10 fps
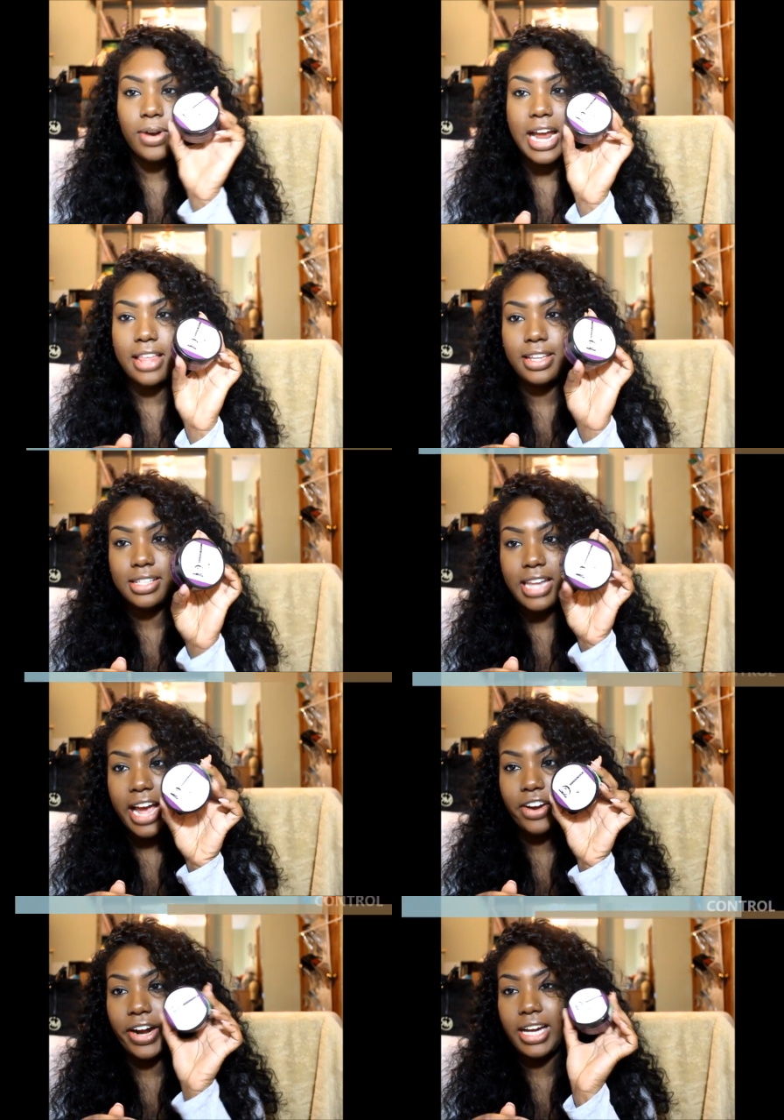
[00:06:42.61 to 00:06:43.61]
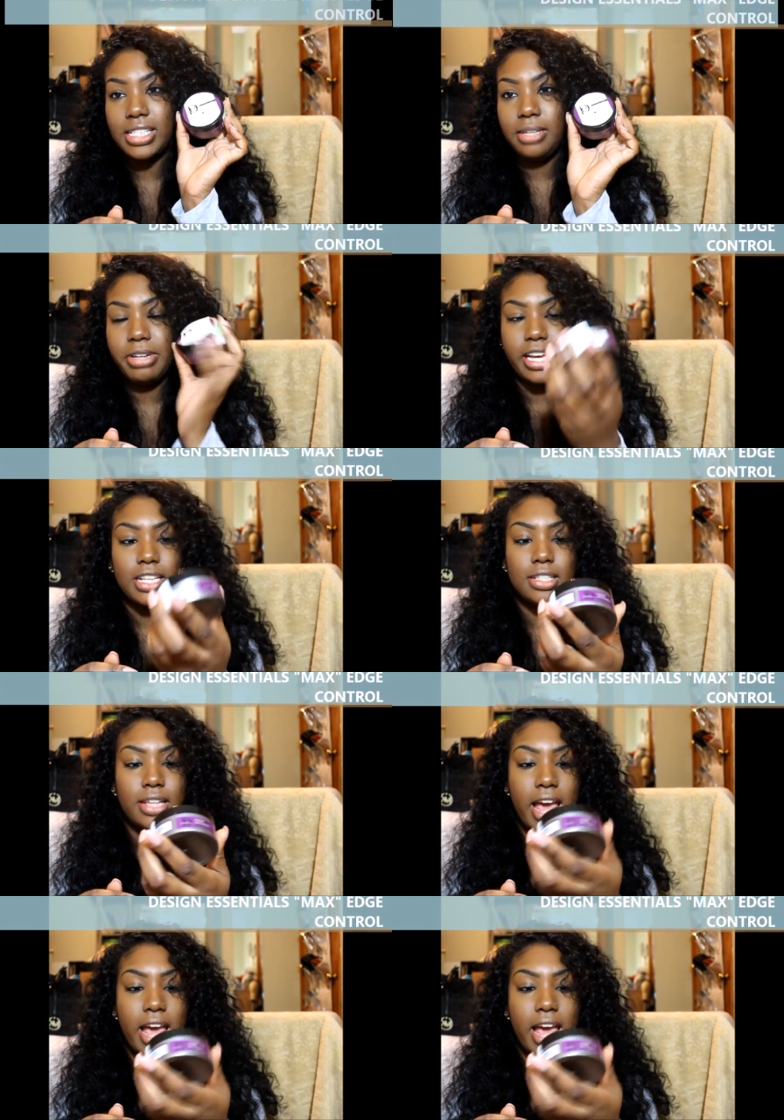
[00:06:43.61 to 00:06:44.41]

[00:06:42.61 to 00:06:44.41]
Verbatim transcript: I run out this like crazy because